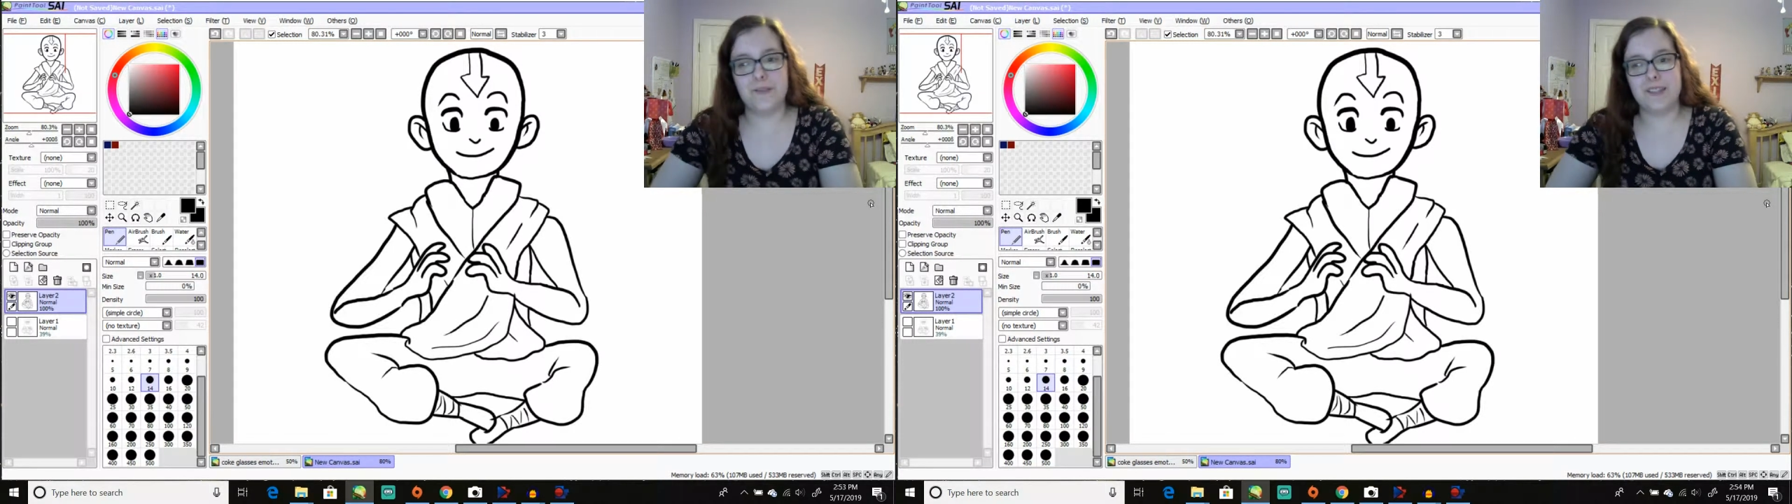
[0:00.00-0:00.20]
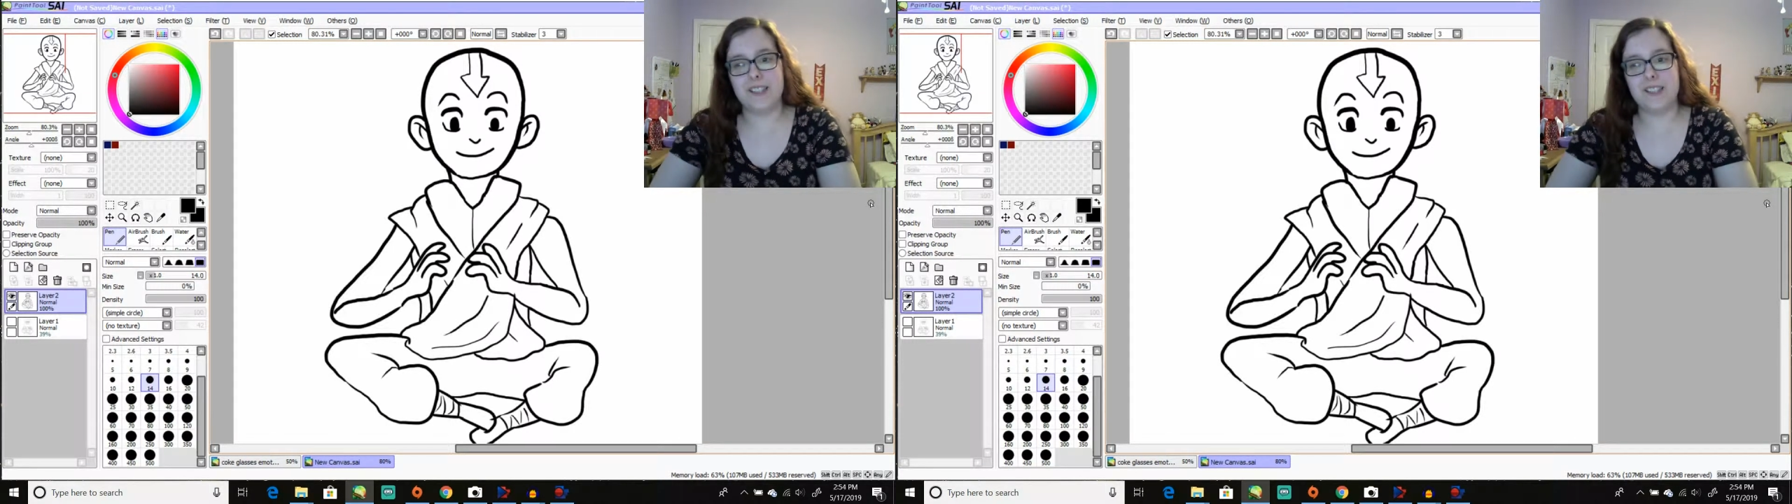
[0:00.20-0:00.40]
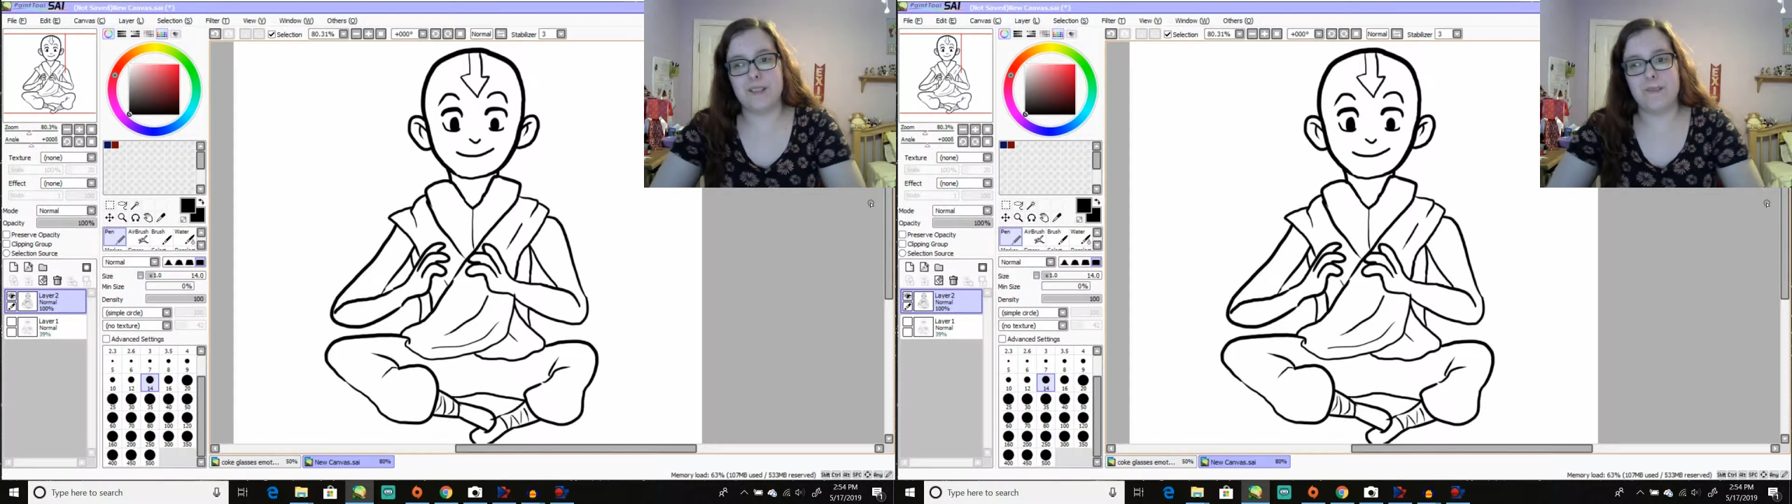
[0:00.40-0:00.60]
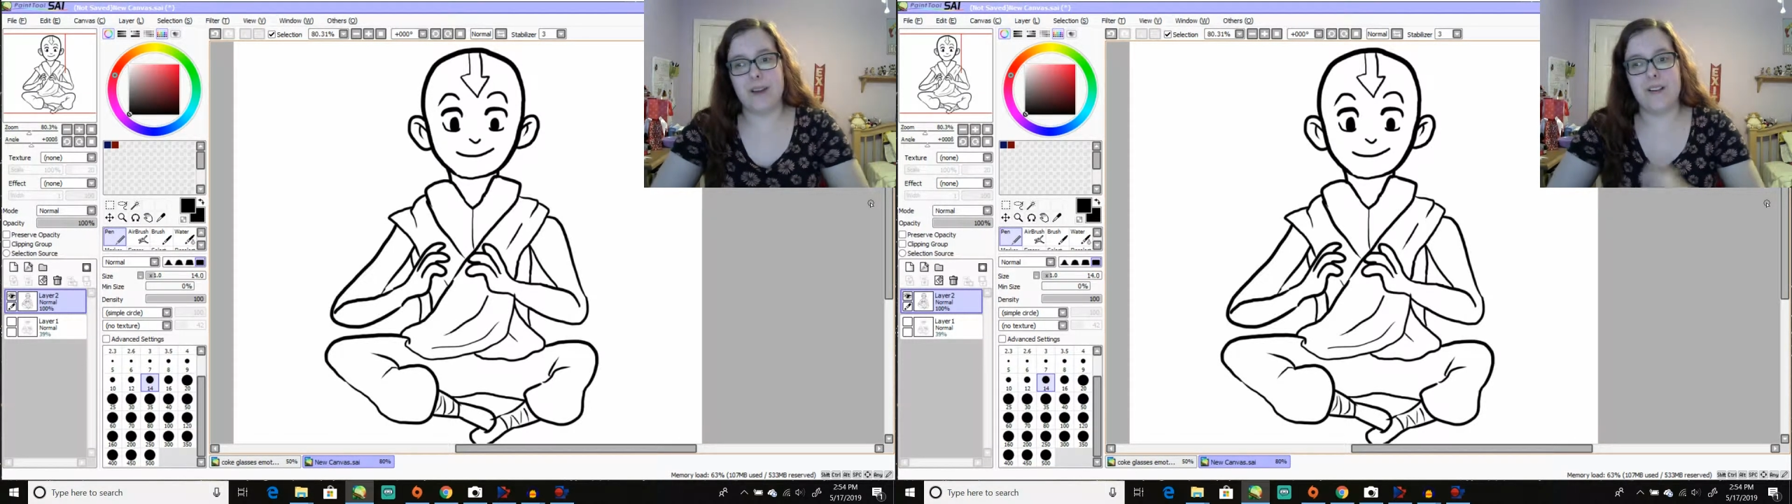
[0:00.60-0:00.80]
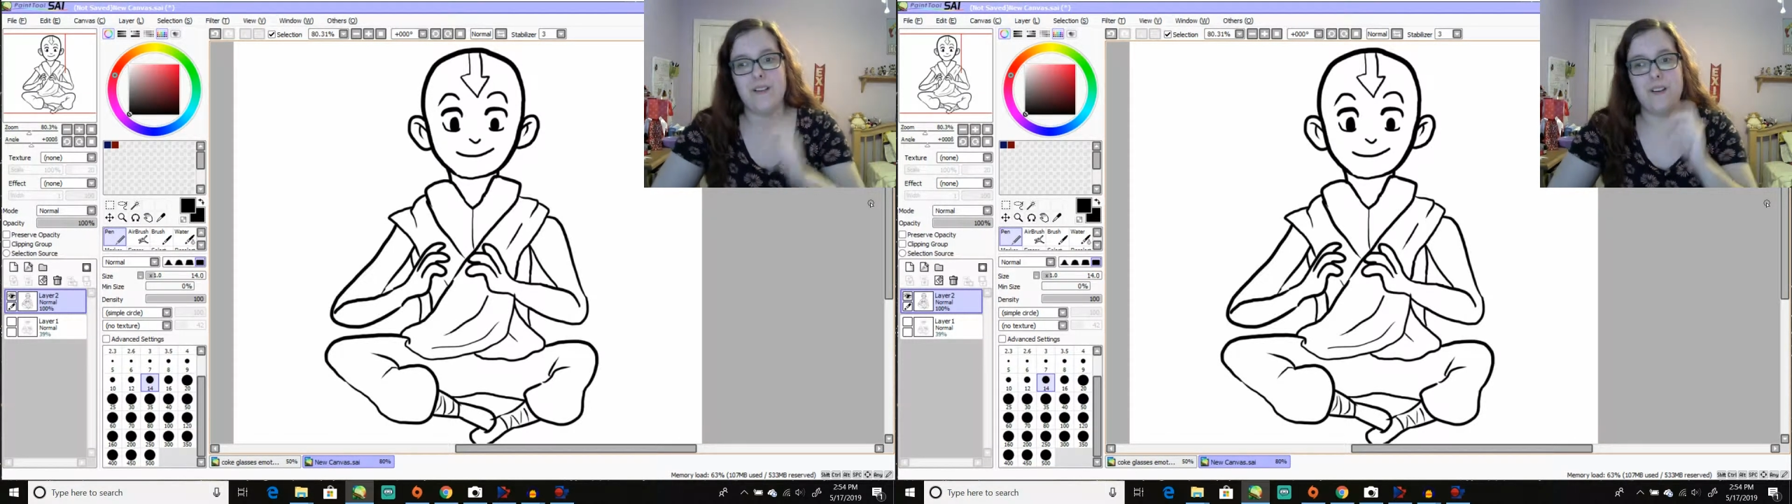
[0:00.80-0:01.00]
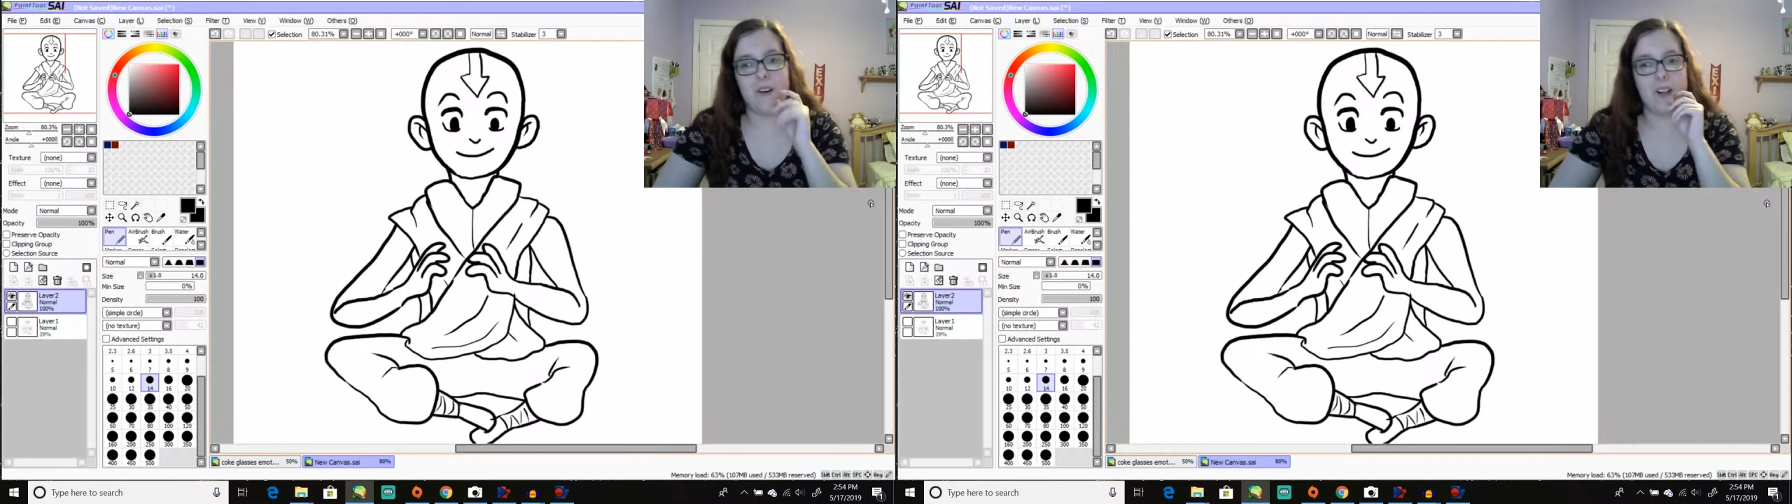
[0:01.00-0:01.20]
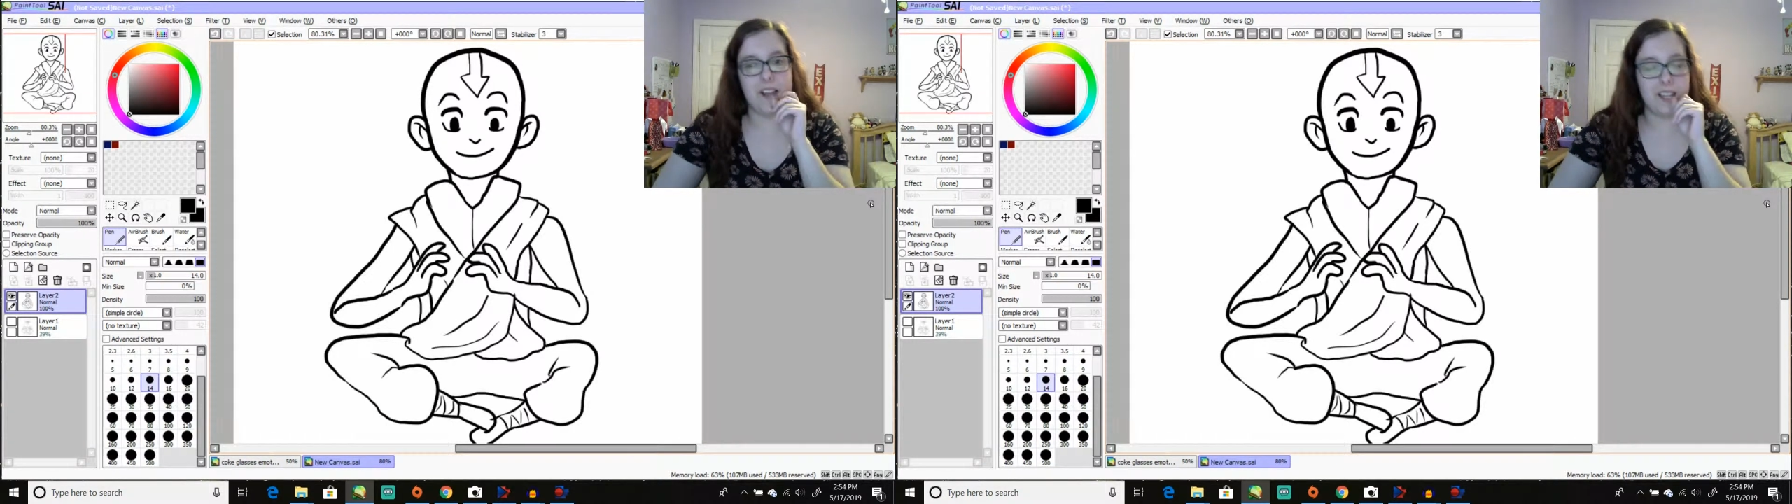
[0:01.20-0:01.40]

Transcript: This is about all I